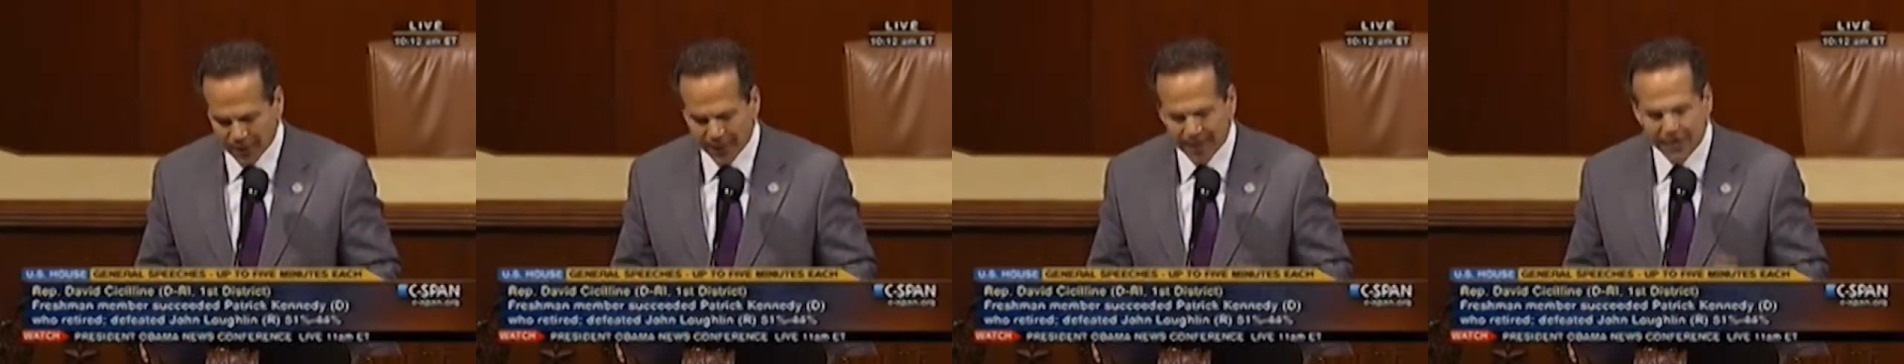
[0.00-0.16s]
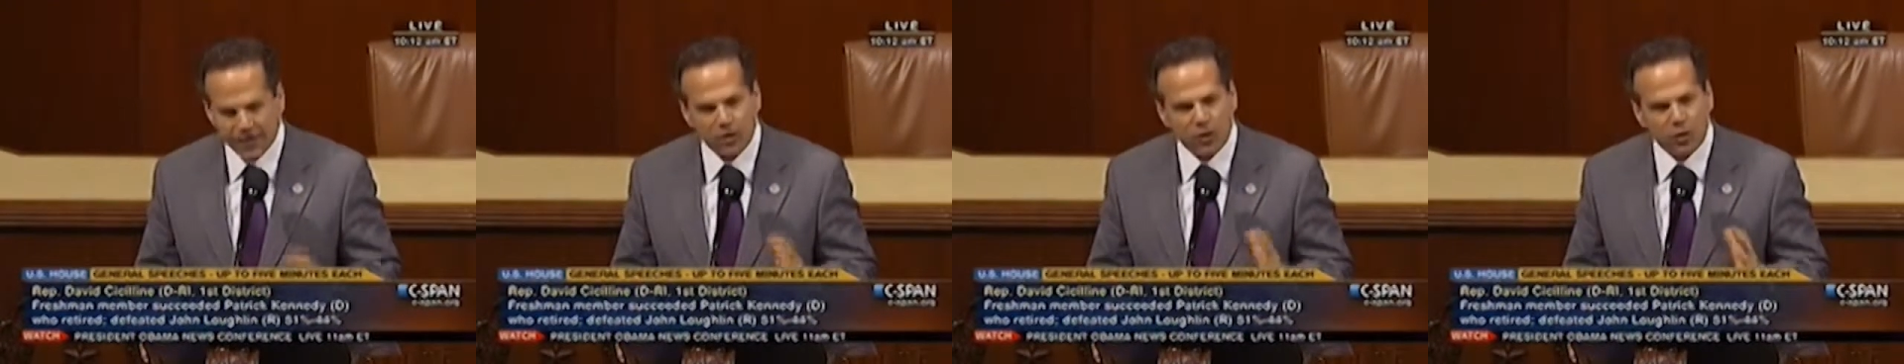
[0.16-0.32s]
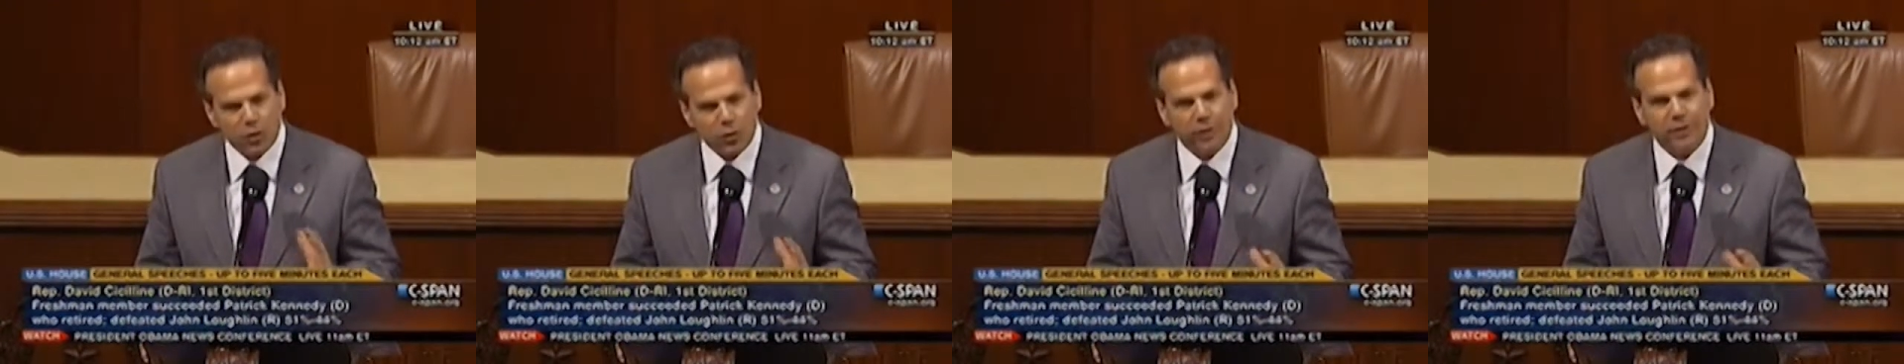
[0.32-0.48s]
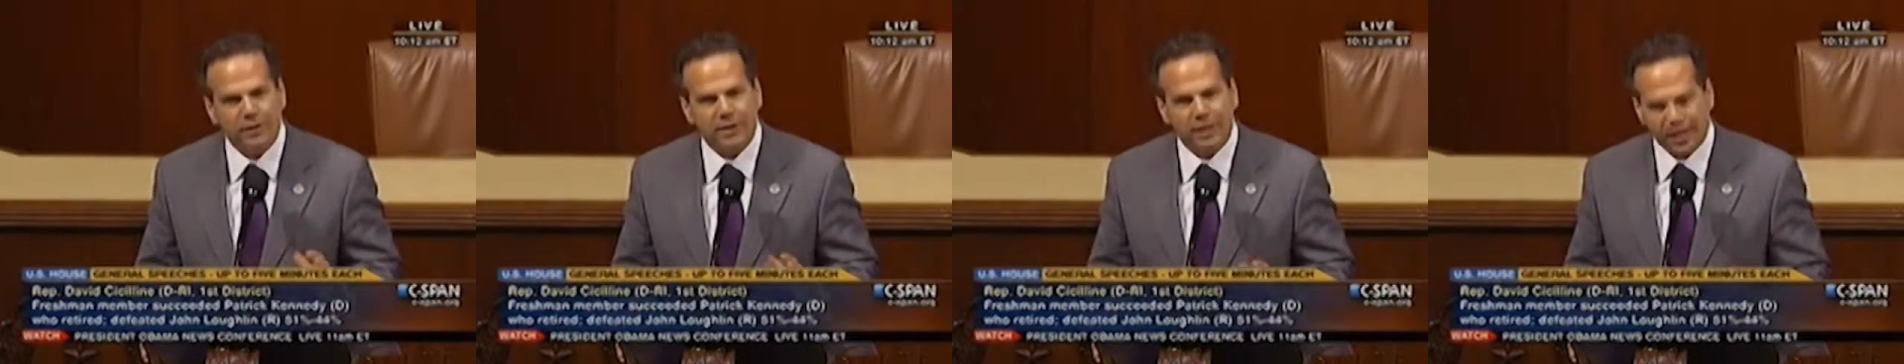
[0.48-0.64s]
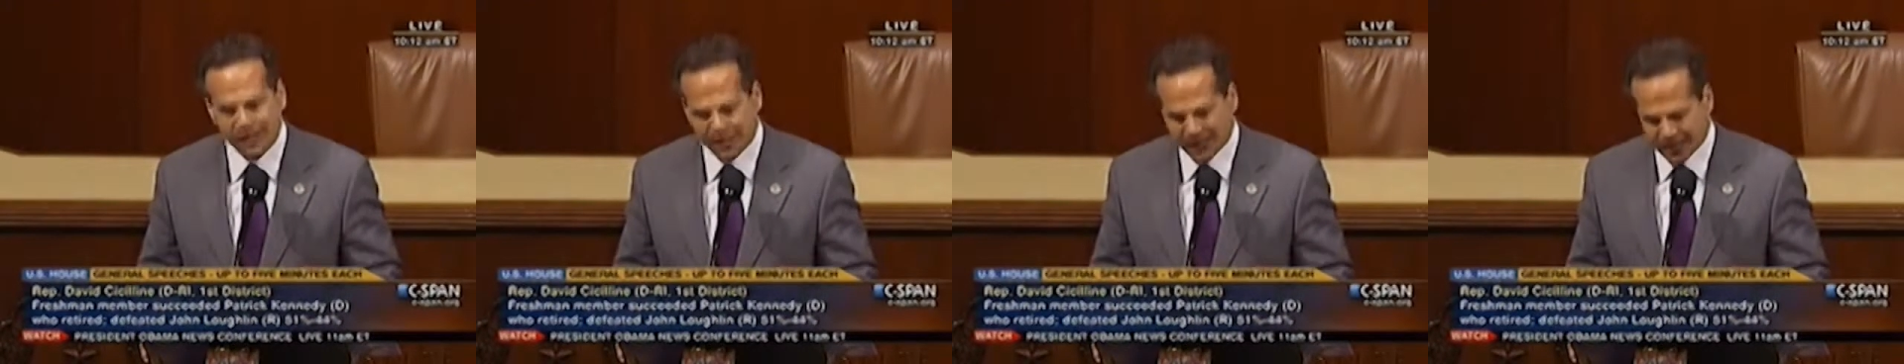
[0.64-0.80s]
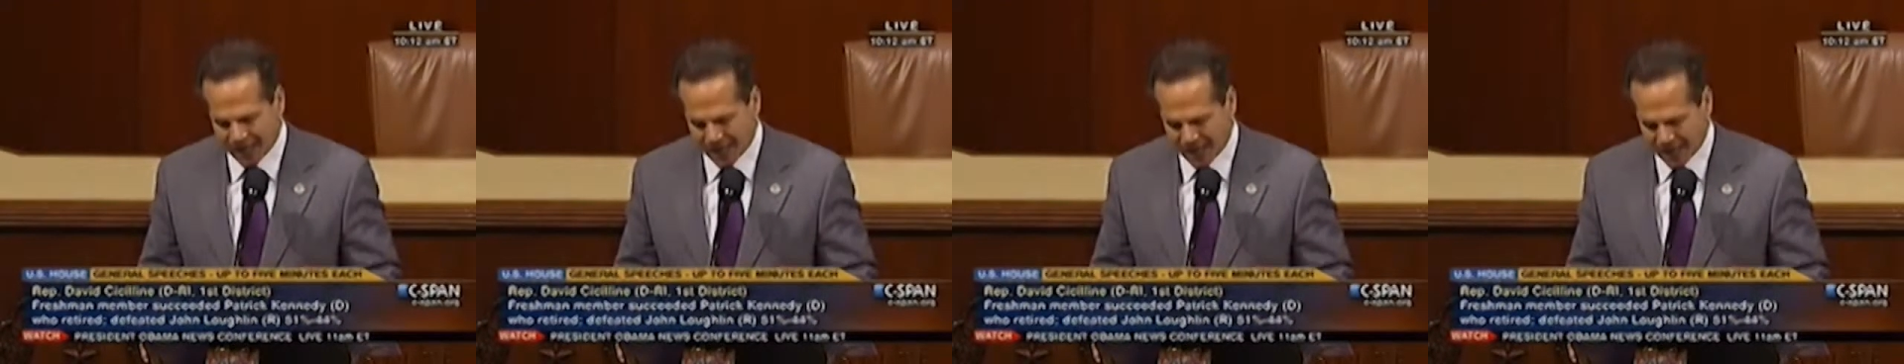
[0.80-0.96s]
and do what
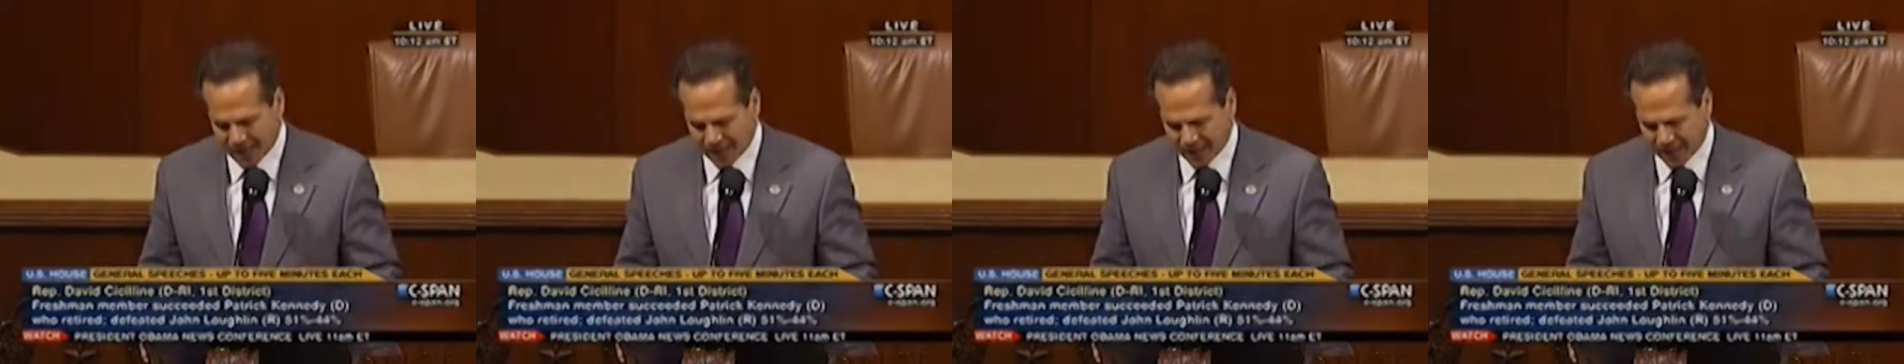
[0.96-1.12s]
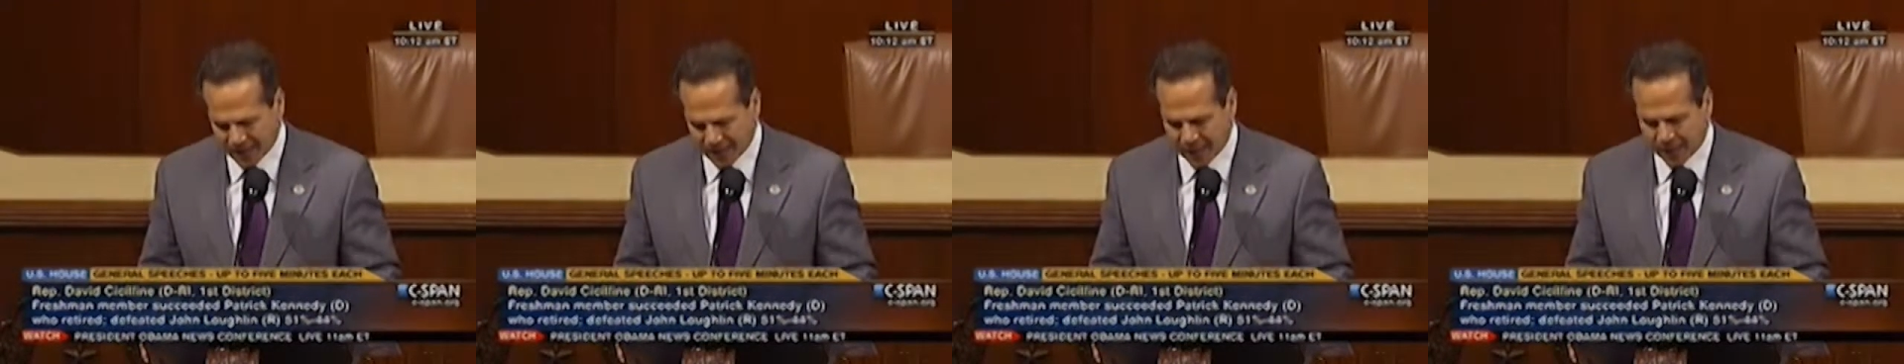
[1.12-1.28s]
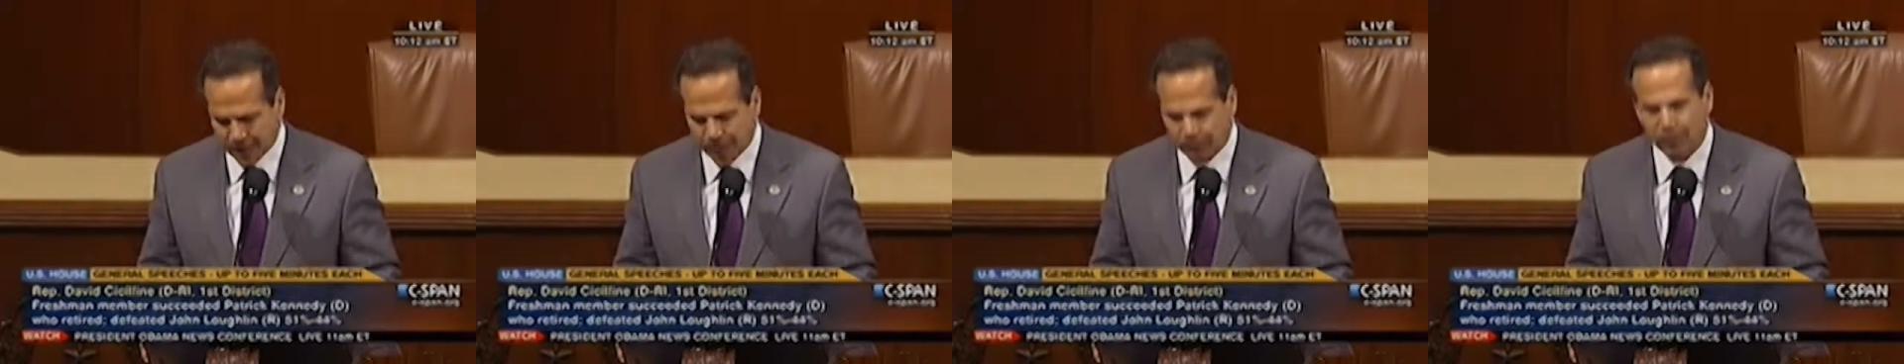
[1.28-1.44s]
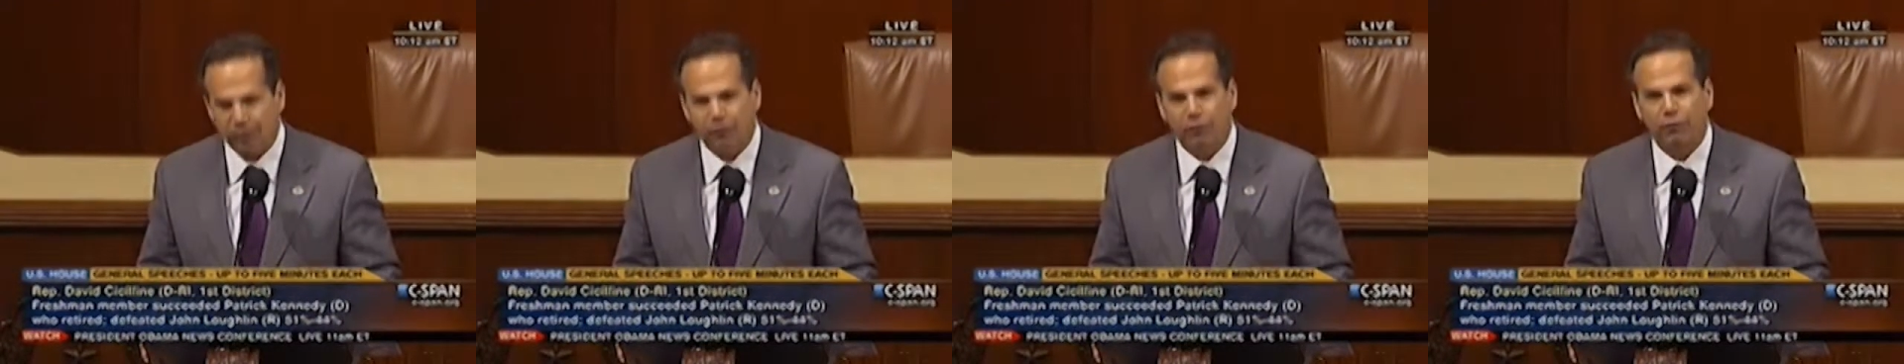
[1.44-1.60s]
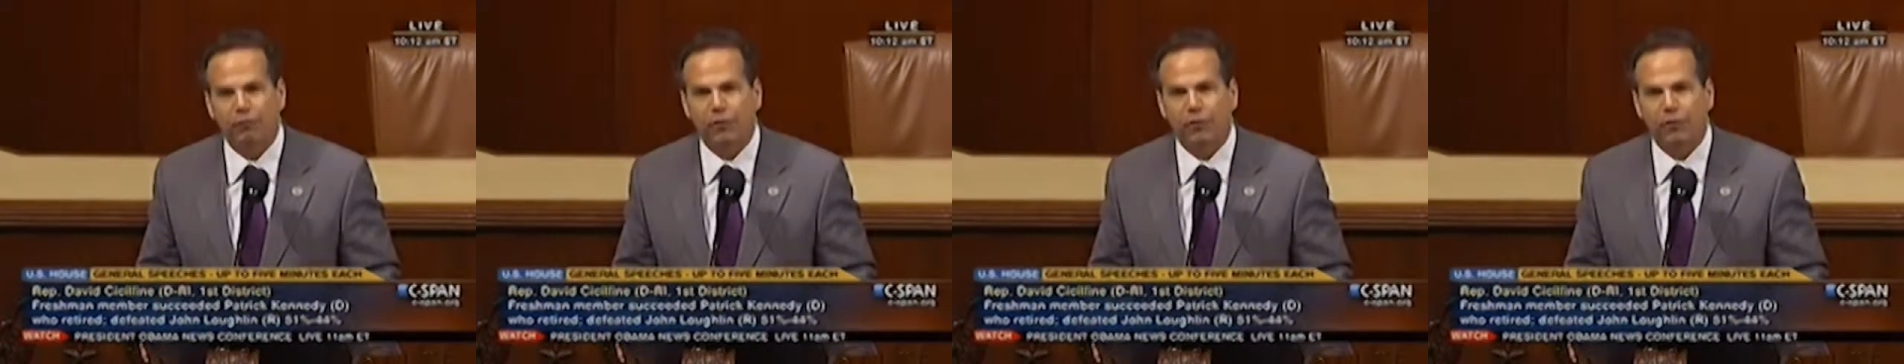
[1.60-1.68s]
they can to keep their